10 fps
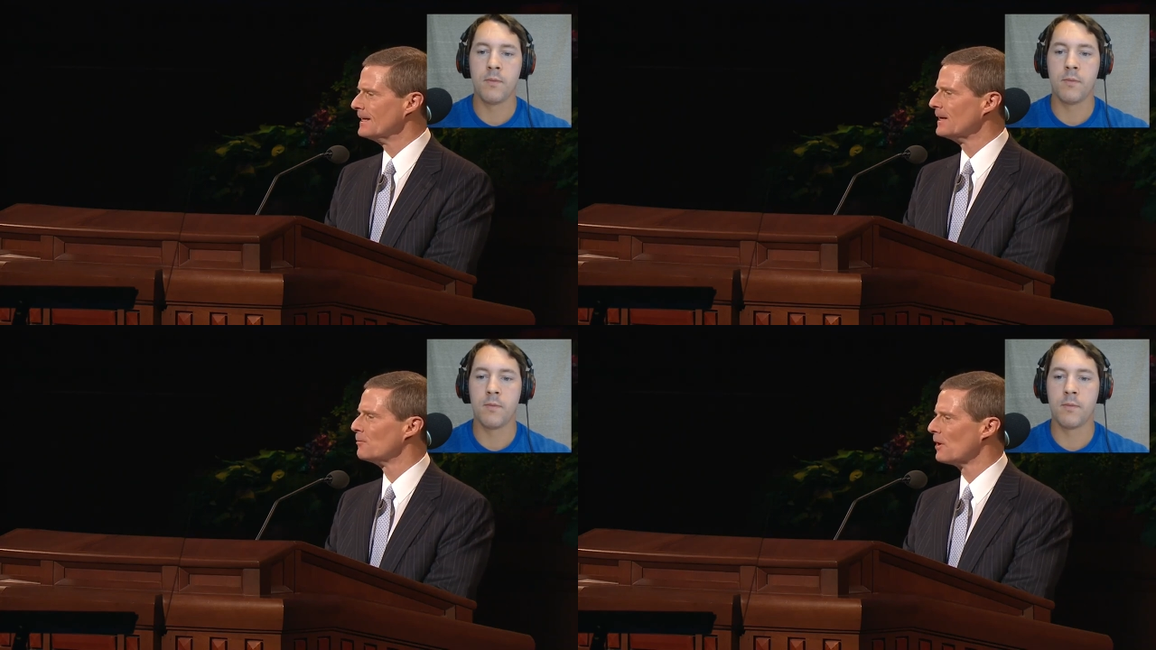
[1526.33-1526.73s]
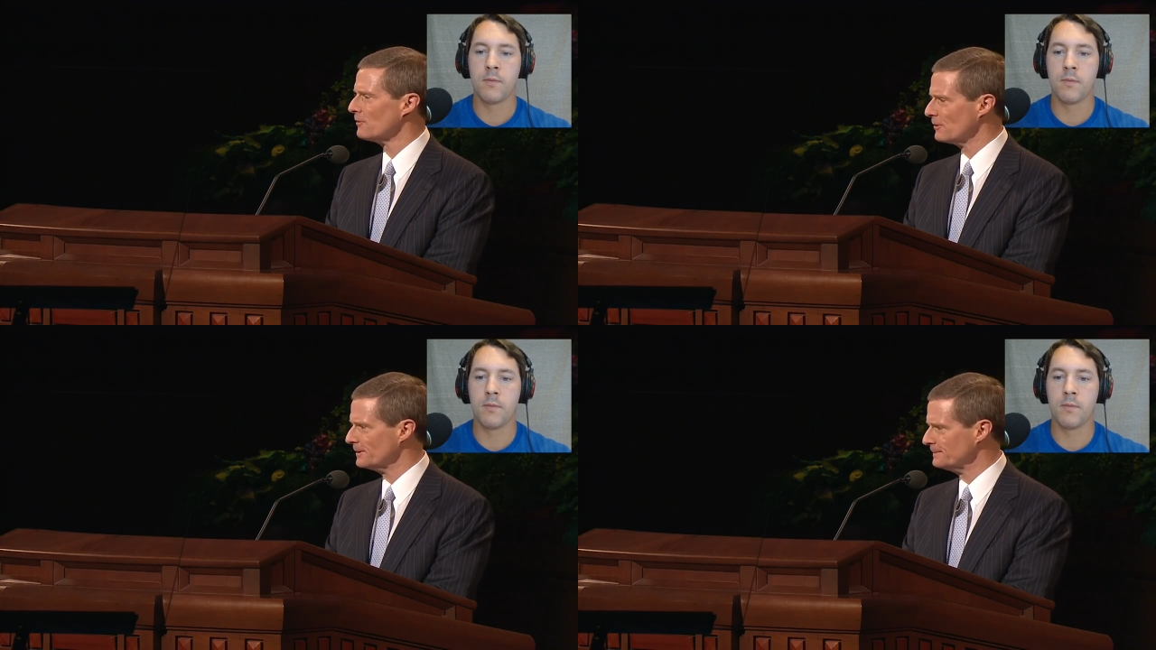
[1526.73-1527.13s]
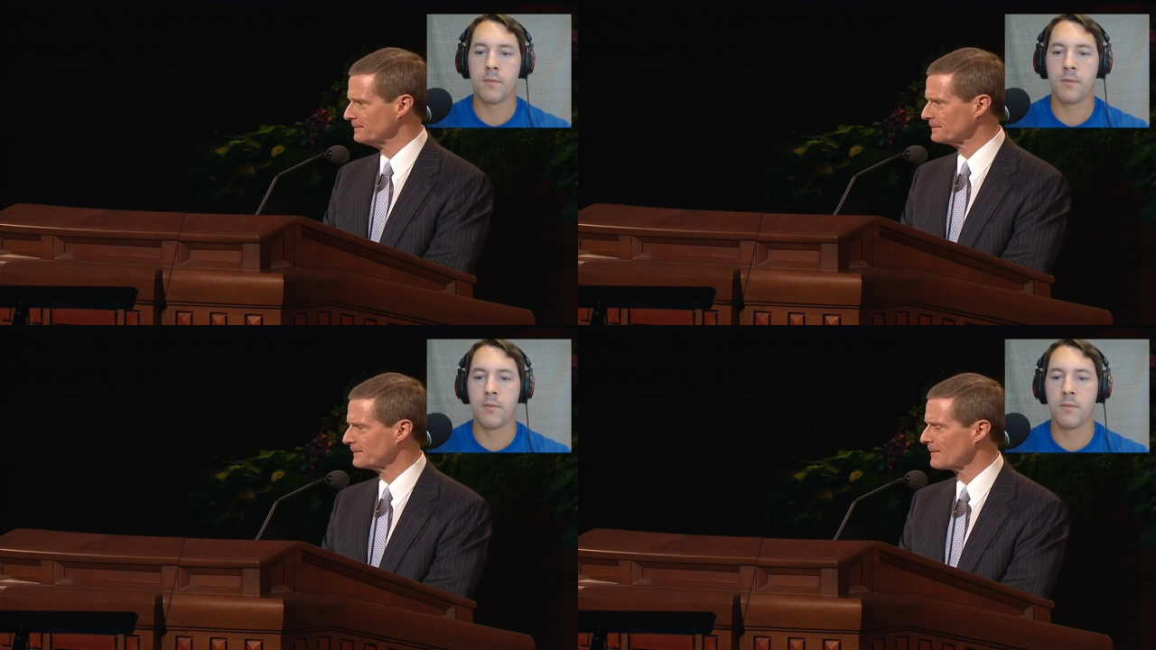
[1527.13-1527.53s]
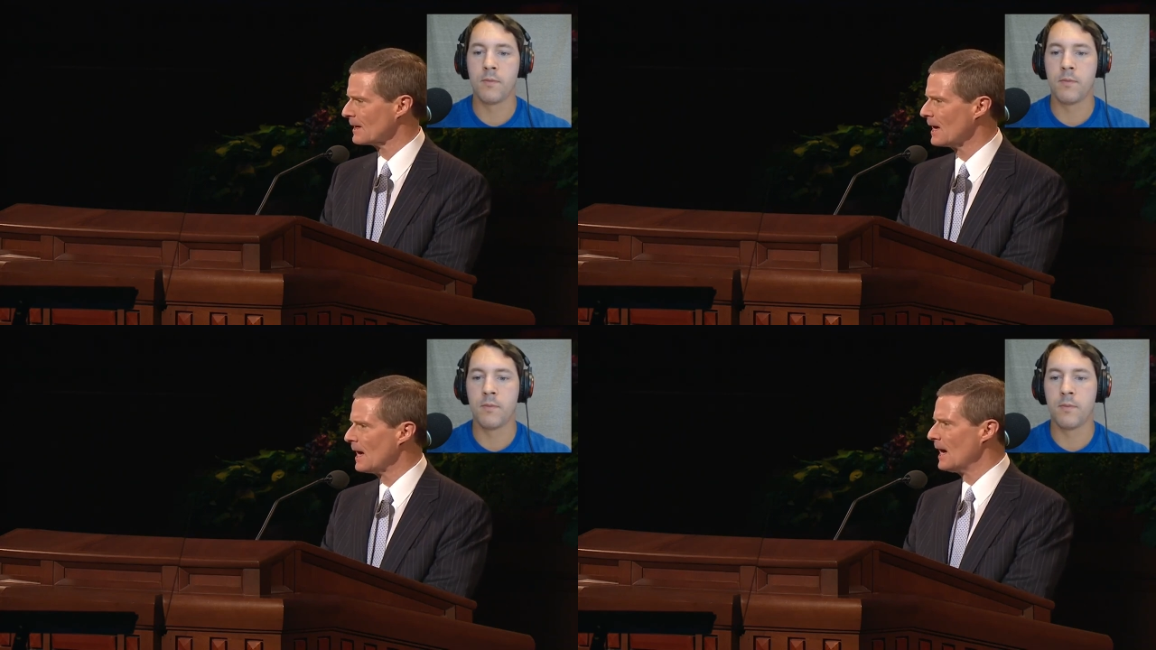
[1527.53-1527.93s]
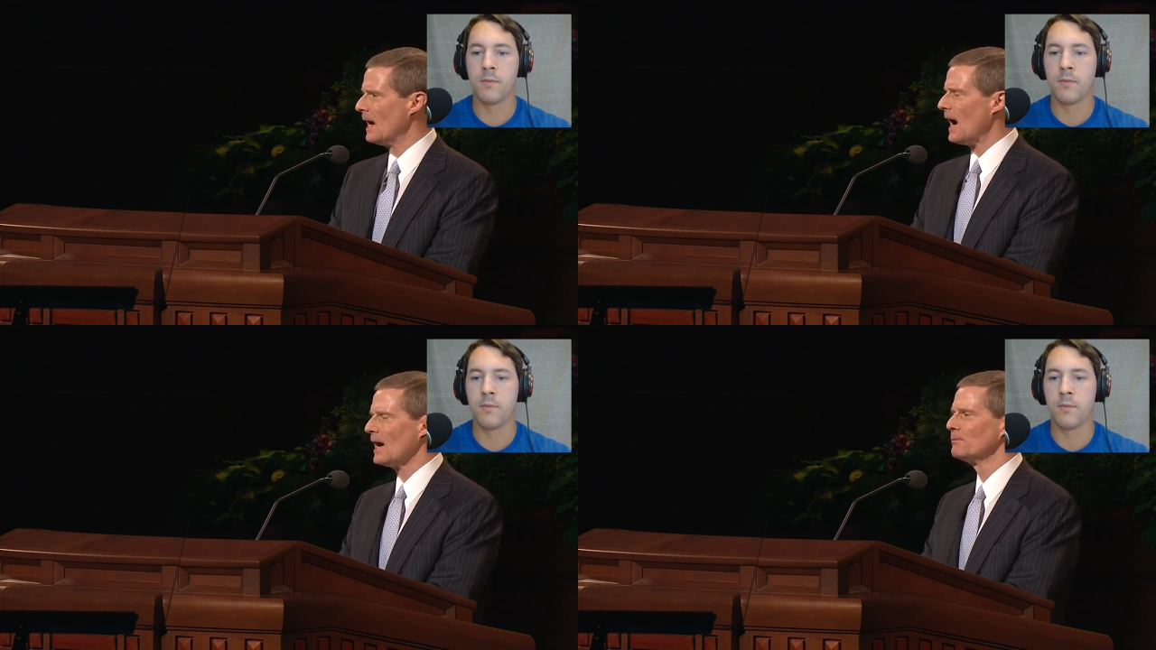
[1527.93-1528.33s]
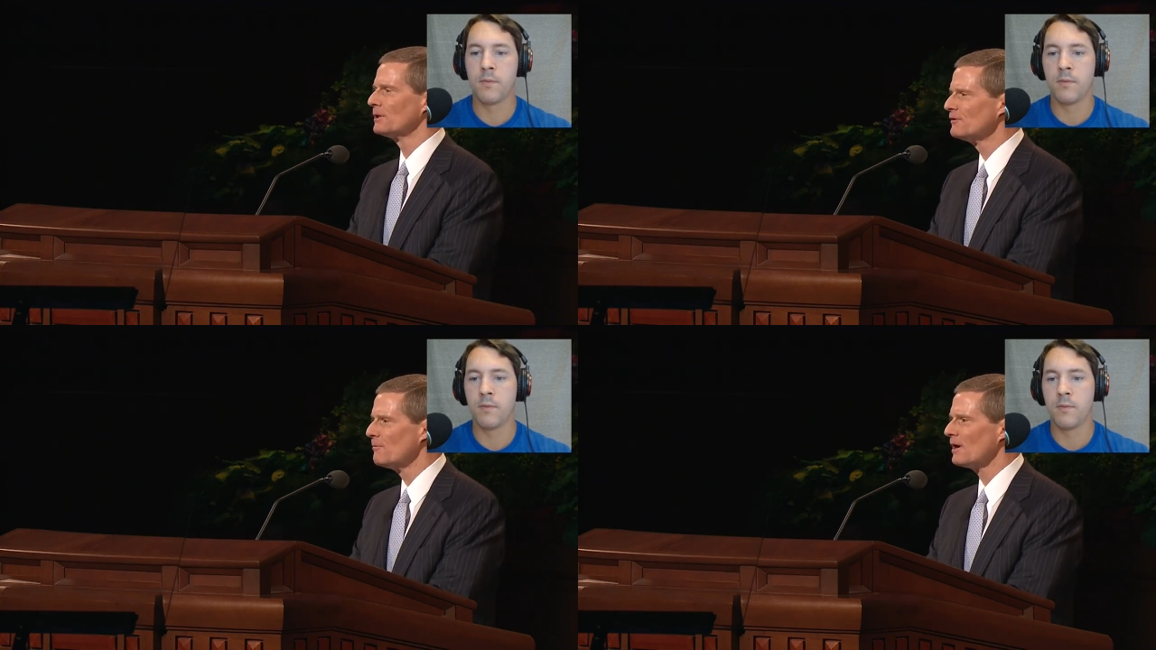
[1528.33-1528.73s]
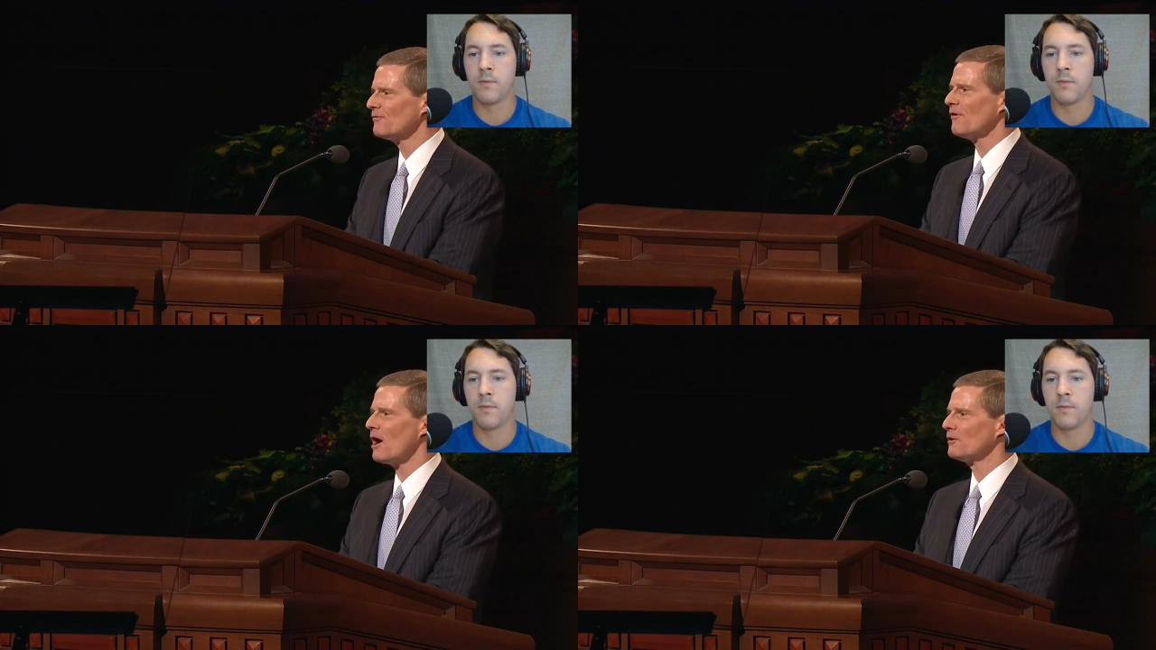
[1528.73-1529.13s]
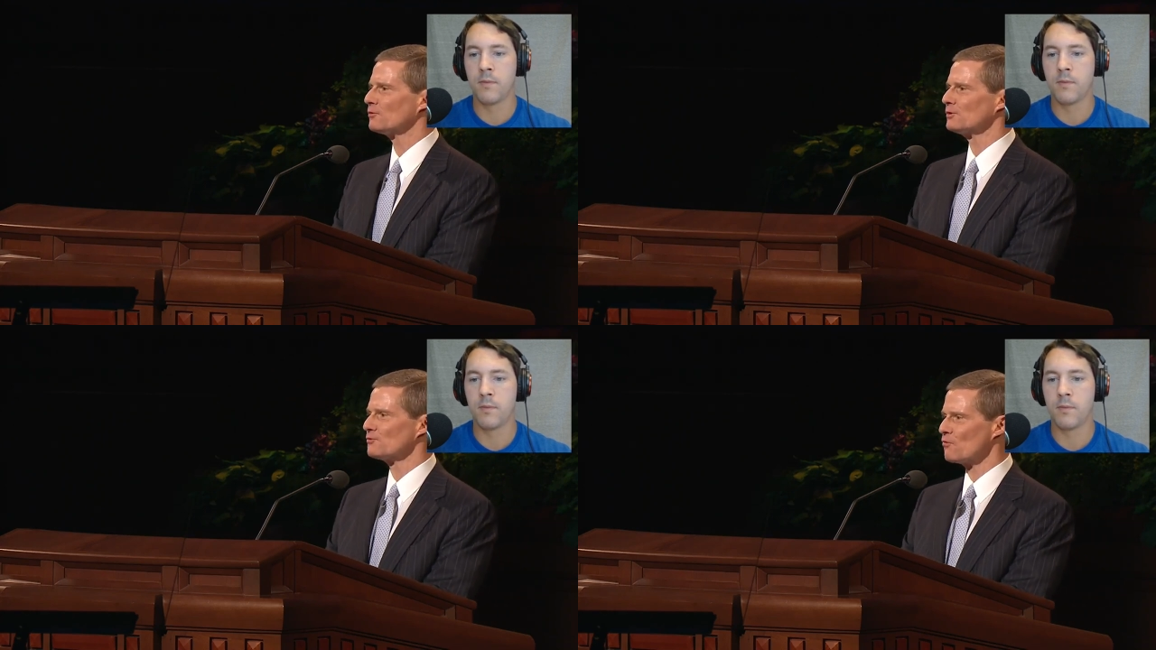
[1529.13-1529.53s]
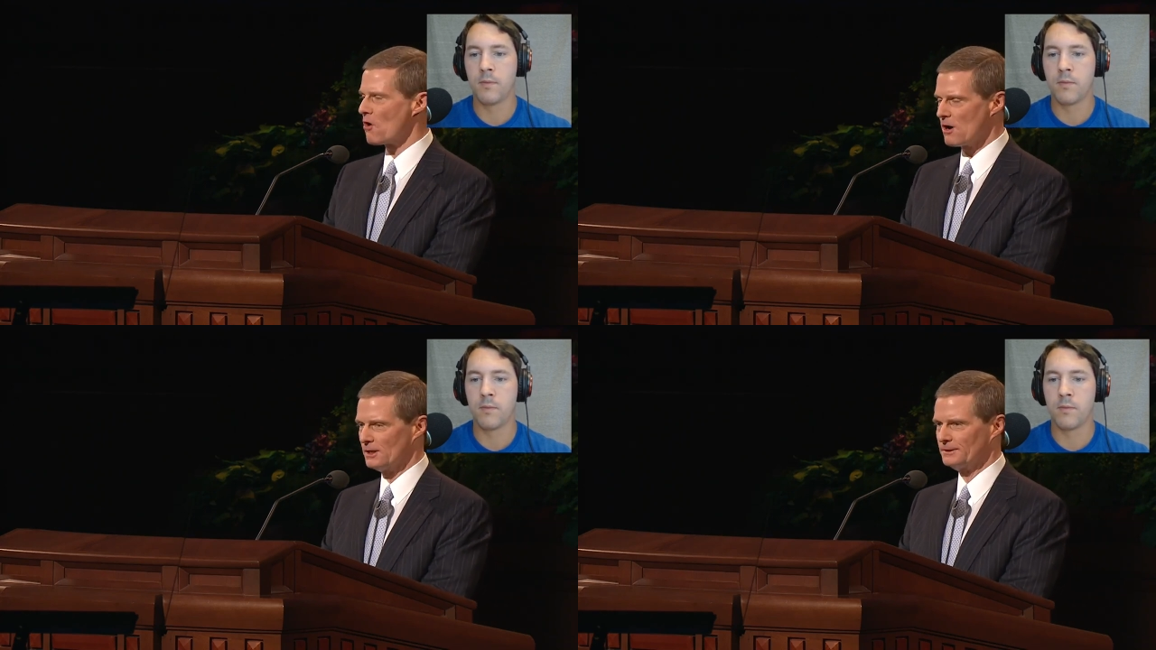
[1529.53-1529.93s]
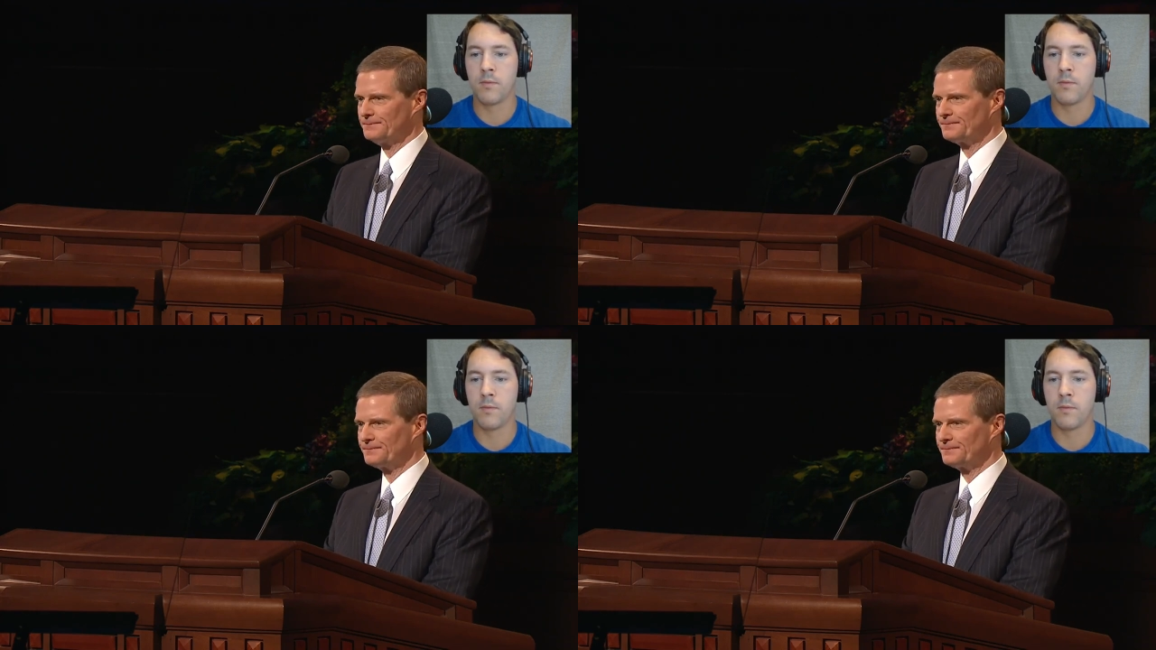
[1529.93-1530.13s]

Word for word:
Speaker 1: Now, brethren, I believe my father was wrong